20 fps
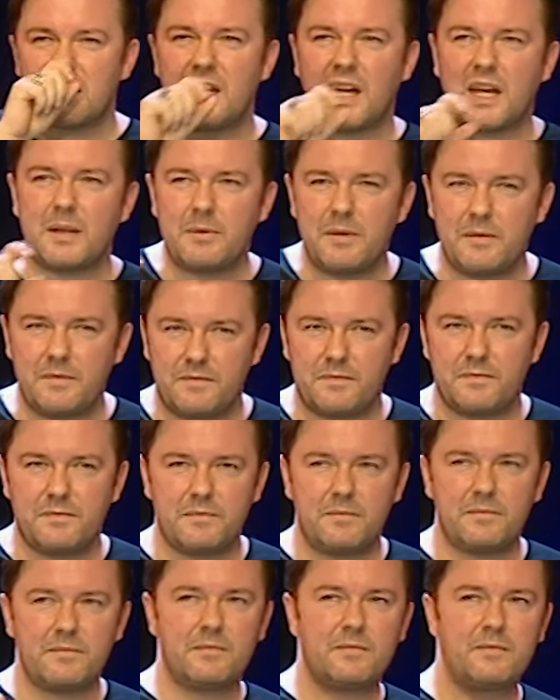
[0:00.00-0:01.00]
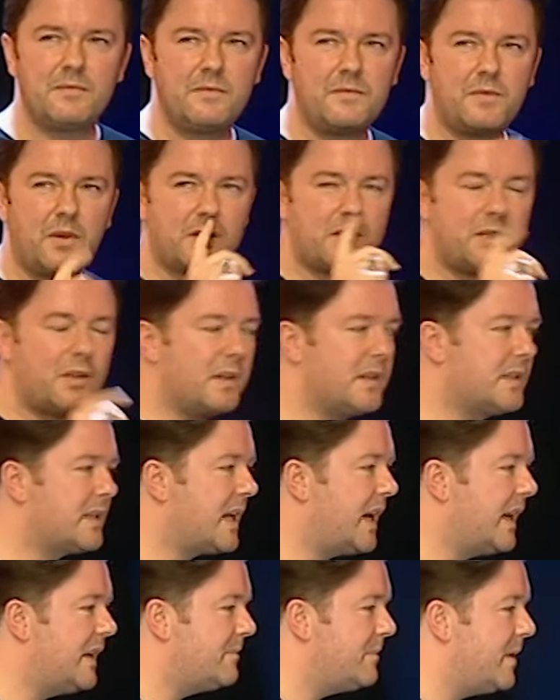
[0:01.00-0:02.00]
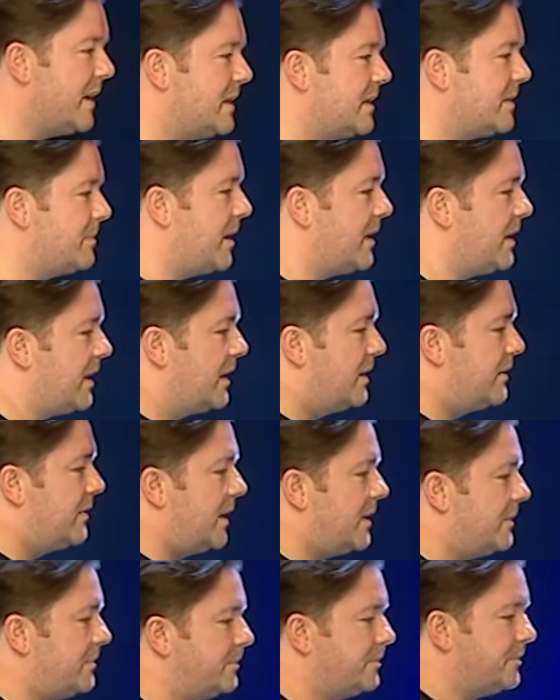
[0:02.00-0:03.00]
that could be fossilised caveman spunk. Right.